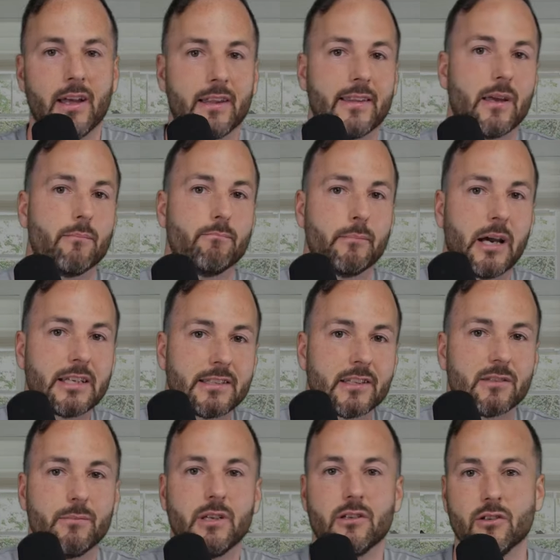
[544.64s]
They message
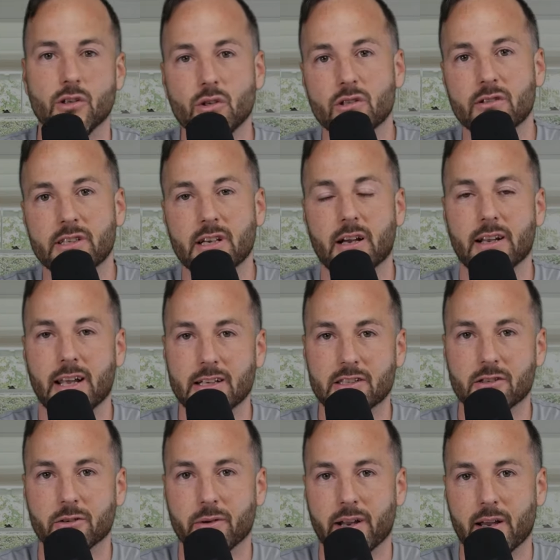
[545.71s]
me usually on
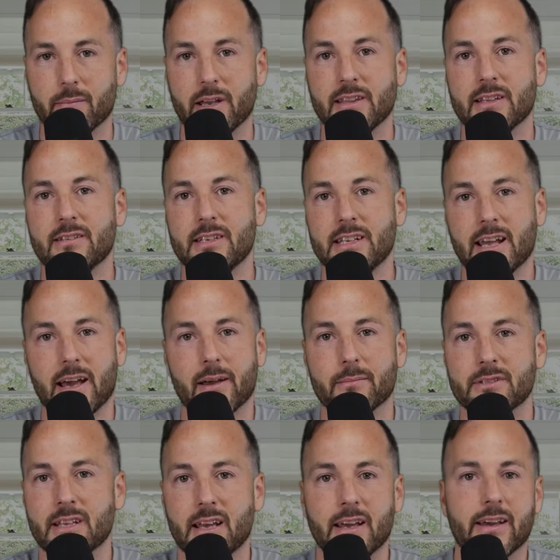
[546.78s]
Instagram in the
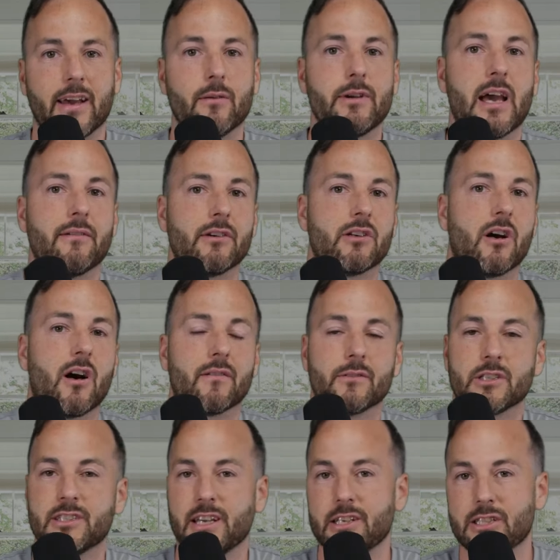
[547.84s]
DMs, and we have a
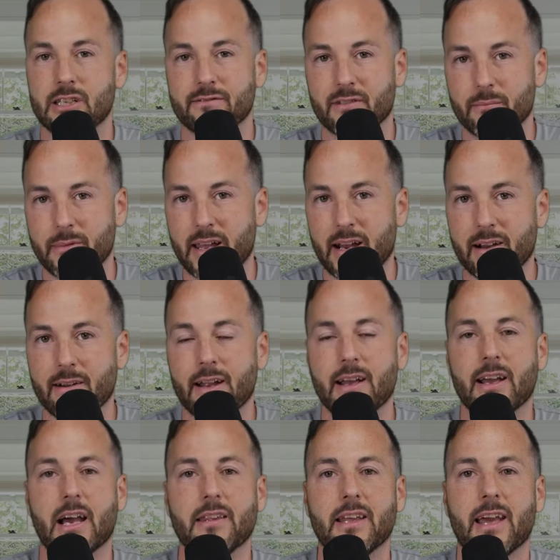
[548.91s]
conversation from there,
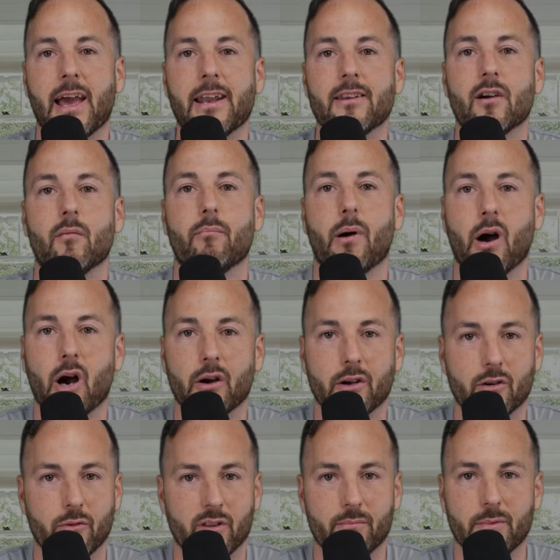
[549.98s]
and they end up
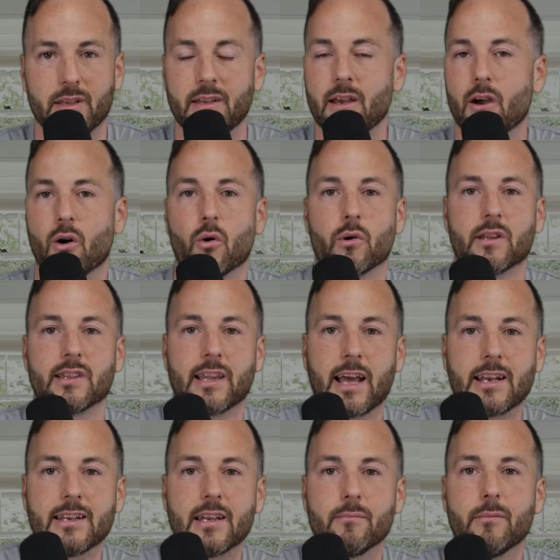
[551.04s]
partnering with me or
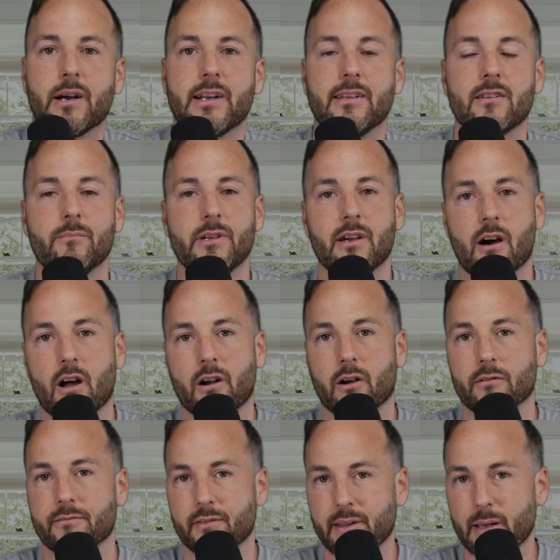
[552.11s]
lending money to me on our
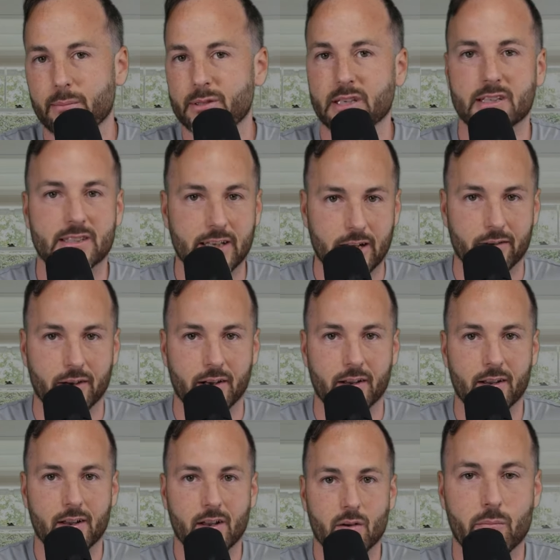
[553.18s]
flips, etc.
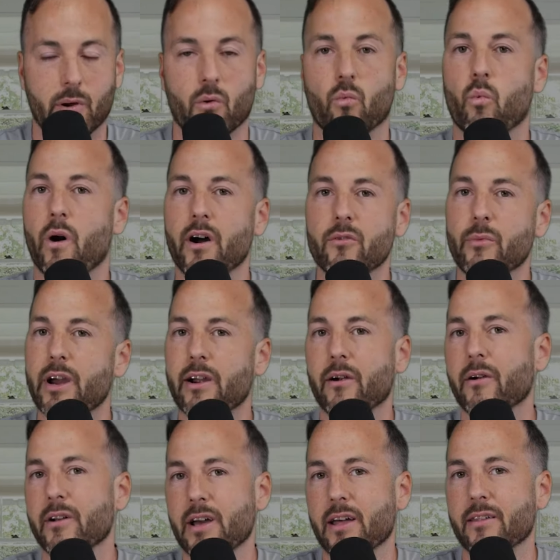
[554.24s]
But one way or
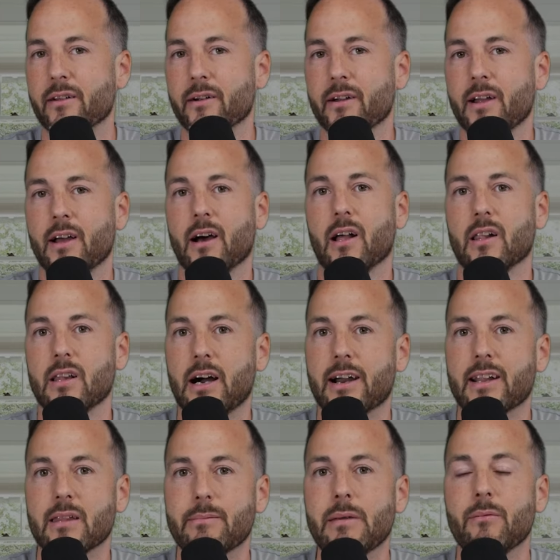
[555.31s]
another, a lot
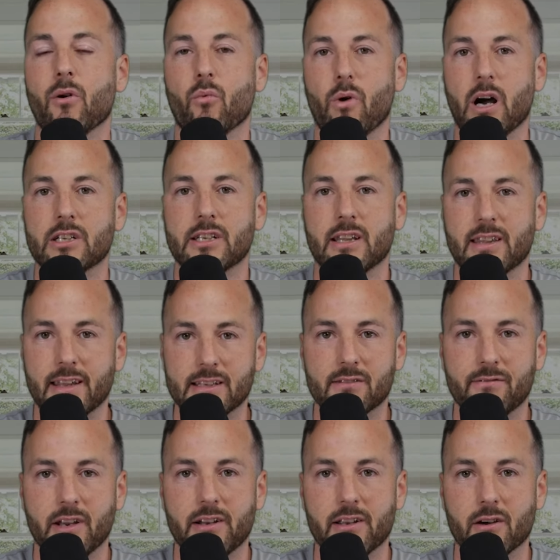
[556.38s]
of the people watching this
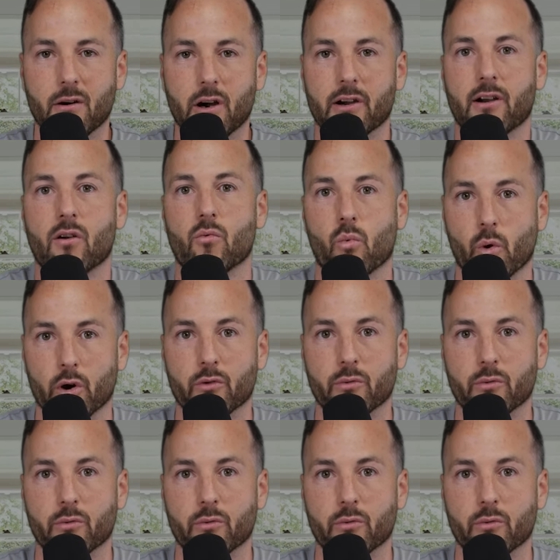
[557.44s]
video are gonna work